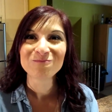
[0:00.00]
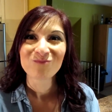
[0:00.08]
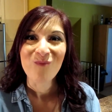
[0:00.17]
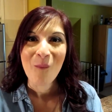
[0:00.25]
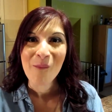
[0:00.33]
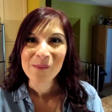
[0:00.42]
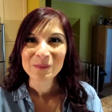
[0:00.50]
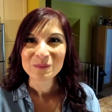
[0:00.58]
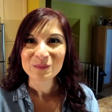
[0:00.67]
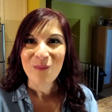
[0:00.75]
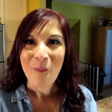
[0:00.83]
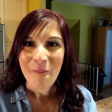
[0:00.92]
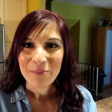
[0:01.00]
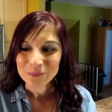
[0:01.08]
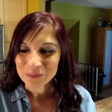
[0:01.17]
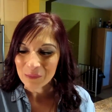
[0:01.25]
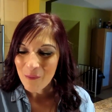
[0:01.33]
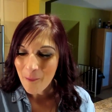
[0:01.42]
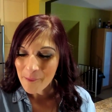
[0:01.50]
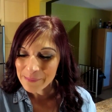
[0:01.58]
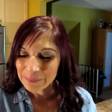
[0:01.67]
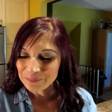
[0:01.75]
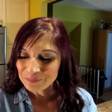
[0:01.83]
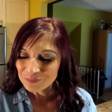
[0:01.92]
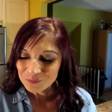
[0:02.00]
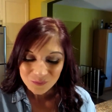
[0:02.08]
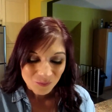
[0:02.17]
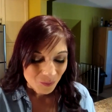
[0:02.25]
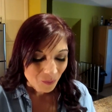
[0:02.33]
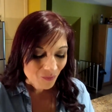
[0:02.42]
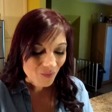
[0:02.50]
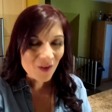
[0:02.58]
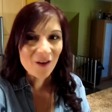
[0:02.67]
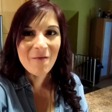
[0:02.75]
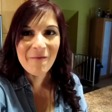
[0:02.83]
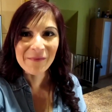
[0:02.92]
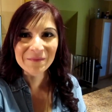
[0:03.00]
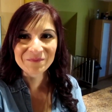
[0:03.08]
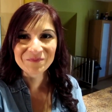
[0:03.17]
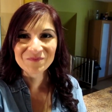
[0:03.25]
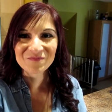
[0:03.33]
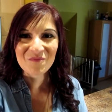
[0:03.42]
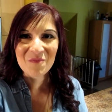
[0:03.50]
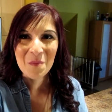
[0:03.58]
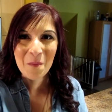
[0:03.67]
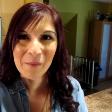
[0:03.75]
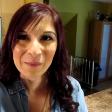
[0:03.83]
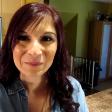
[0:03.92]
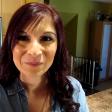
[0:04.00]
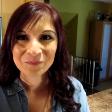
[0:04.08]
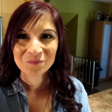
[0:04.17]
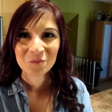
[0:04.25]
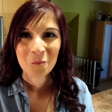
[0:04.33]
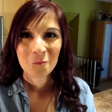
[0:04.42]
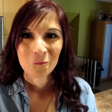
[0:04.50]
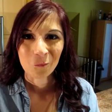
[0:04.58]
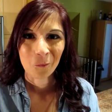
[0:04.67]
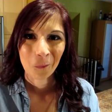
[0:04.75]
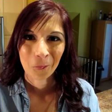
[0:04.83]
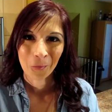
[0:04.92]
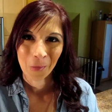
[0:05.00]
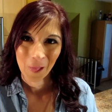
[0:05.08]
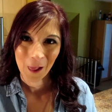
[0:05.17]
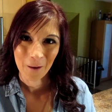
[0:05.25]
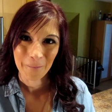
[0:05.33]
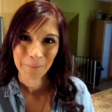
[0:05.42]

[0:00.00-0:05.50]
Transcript: We're waiting and we see a little toddler staring down french fries, but these